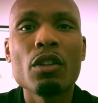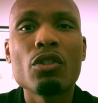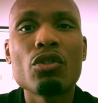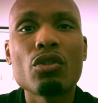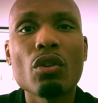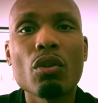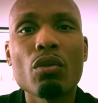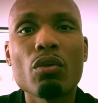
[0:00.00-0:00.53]

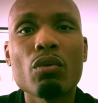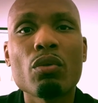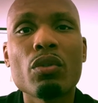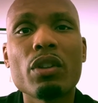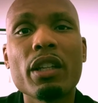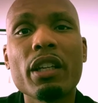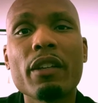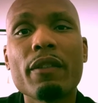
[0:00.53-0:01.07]
So
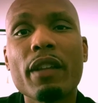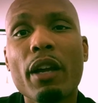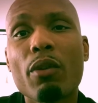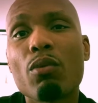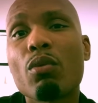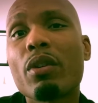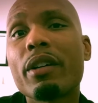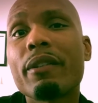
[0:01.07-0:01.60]
think of that
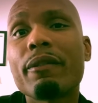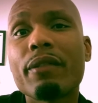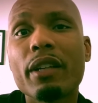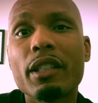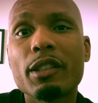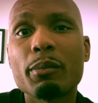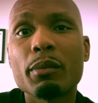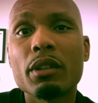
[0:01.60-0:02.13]
one
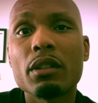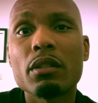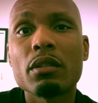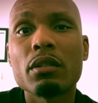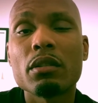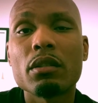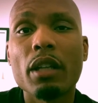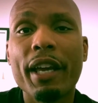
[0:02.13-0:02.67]
investment
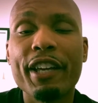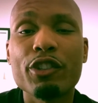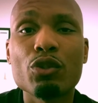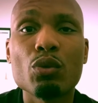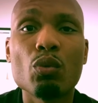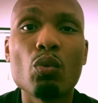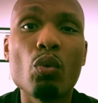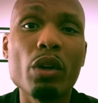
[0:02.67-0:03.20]
as
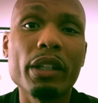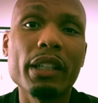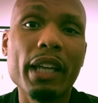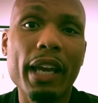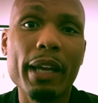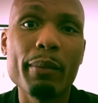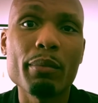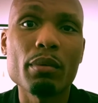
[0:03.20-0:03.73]
one
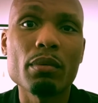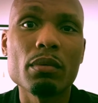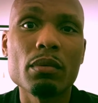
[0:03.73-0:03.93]
cable.